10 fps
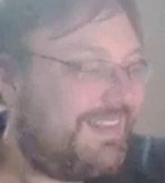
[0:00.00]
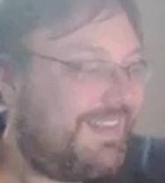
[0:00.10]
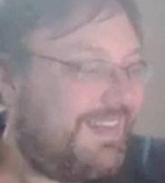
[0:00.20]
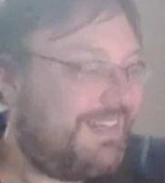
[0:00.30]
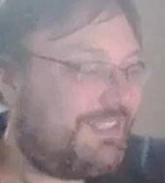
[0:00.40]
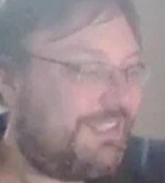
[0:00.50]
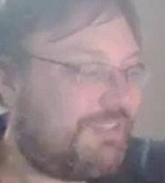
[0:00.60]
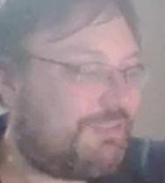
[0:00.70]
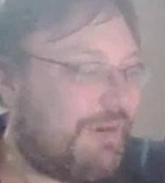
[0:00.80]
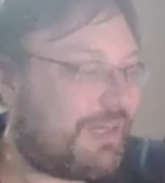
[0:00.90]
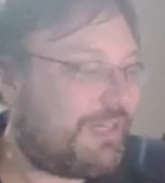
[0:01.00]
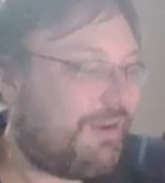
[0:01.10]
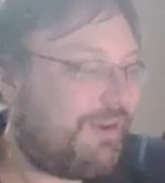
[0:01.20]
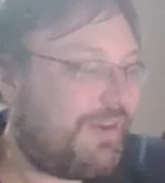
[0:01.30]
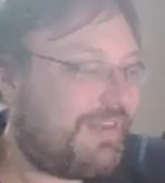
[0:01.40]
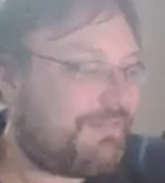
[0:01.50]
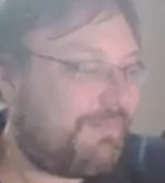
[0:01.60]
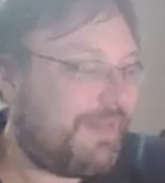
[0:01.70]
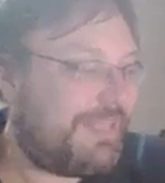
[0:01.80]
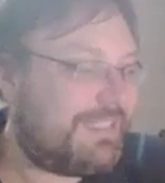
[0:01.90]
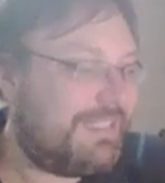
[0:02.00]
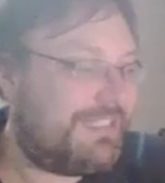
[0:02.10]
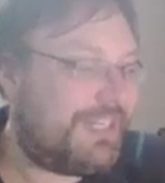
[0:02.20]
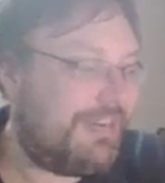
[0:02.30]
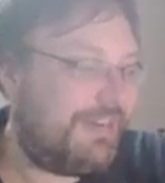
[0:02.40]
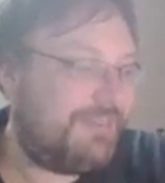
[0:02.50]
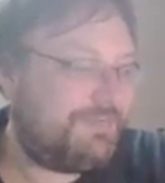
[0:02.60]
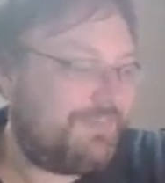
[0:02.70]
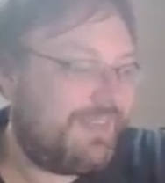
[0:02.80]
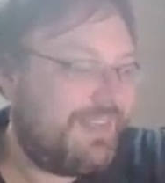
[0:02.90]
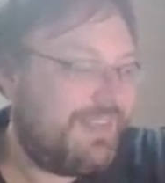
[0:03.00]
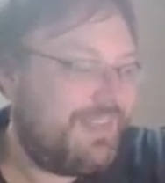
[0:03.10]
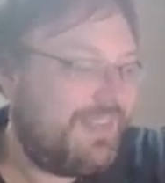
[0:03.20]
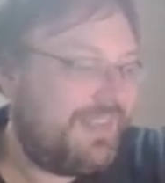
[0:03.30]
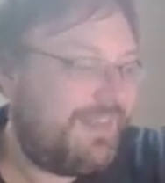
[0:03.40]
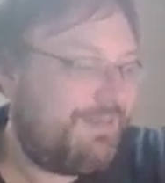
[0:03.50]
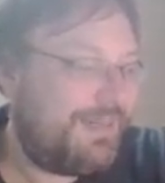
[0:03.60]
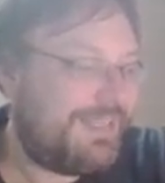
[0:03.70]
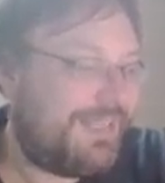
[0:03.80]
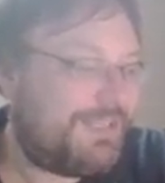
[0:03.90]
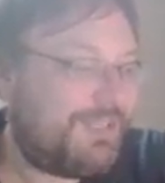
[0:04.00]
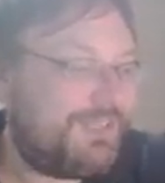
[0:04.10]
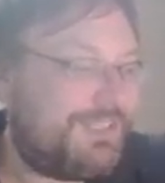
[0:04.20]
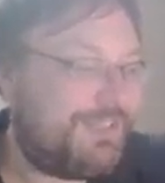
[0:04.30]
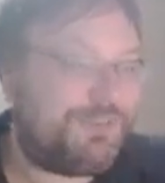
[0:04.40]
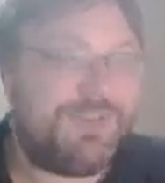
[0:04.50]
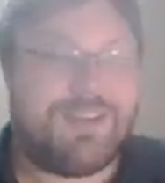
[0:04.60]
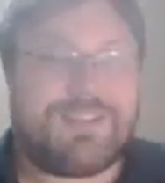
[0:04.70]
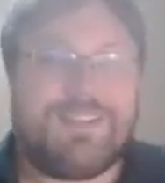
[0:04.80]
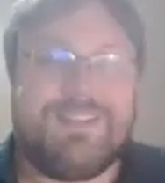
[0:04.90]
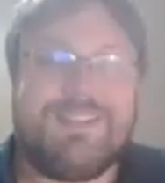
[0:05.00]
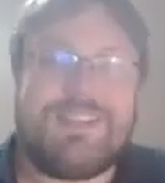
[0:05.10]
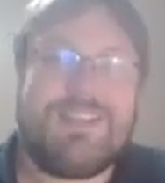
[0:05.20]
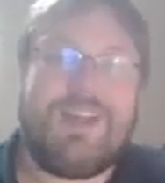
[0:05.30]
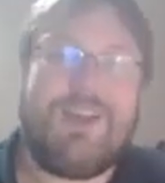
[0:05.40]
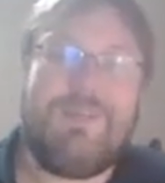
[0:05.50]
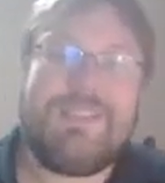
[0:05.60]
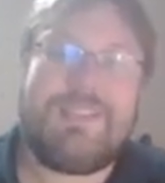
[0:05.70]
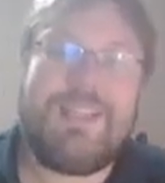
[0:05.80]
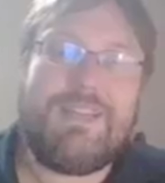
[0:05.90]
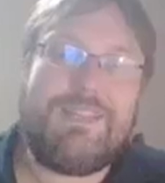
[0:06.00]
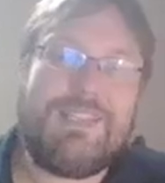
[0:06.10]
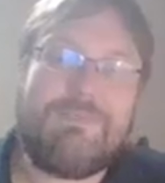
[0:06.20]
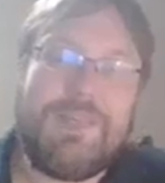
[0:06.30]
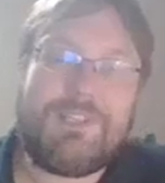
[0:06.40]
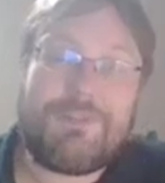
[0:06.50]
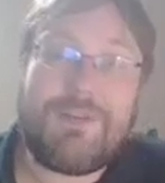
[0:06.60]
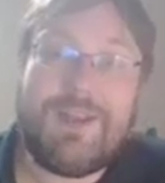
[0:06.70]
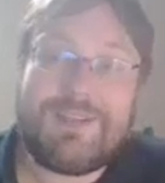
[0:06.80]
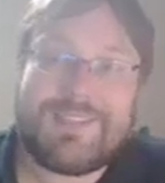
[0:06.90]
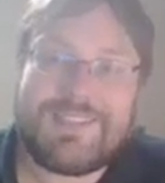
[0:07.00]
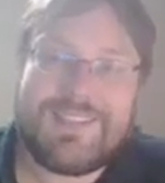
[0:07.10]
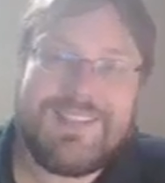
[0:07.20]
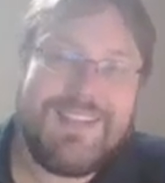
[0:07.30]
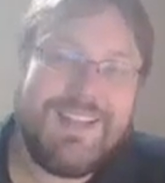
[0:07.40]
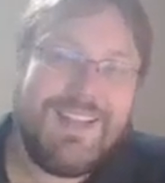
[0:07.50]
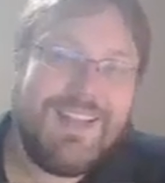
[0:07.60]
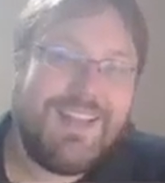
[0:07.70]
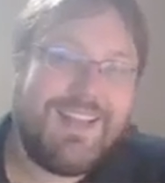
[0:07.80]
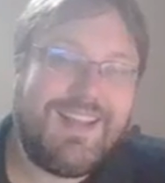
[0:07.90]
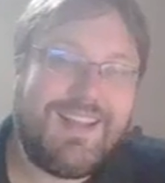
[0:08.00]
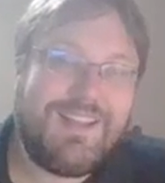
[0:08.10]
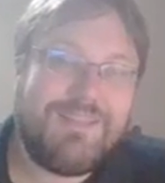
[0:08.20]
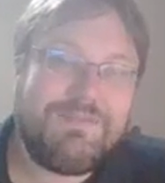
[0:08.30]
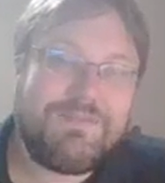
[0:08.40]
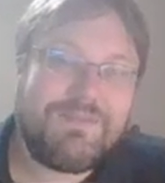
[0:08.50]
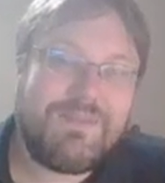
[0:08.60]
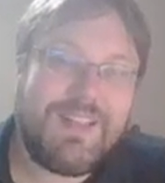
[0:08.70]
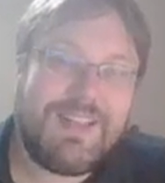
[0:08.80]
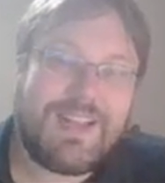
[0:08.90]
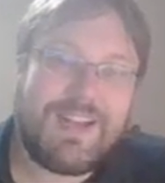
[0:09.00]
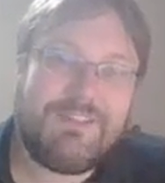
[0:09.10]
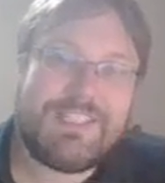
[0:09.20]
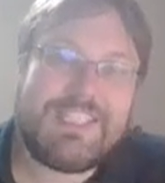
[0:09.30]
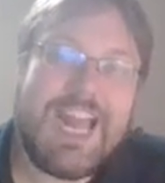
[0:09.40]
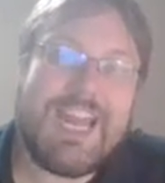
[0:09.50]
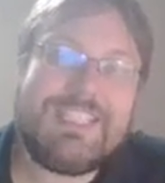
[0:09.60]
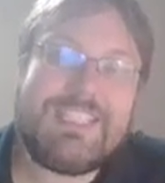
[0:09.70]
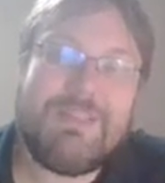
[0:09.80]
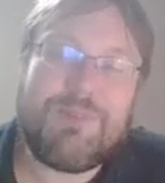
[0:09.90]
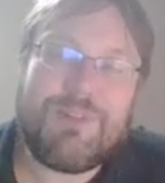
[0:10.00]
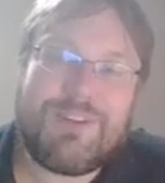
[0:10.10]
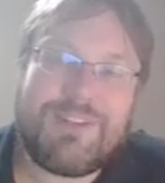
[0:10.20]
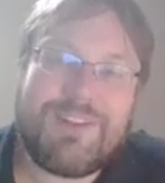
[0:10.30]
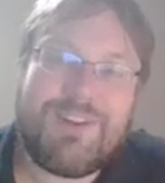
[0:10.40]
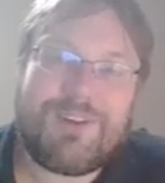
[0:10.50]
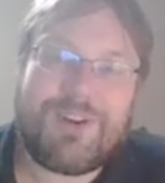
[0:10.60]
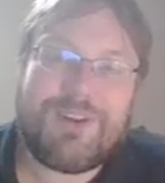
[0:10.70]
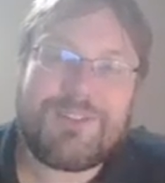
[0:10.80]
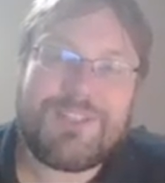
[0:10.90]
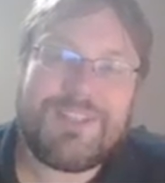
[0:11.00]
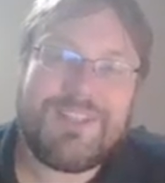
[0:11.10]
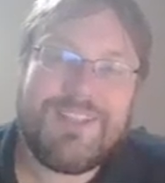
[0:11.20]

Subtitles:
Here's the truck card. It's replacing the chariot. And the reason I chose the truck, because I always think of these big trucks. And they're kind of a status symbol in our culture.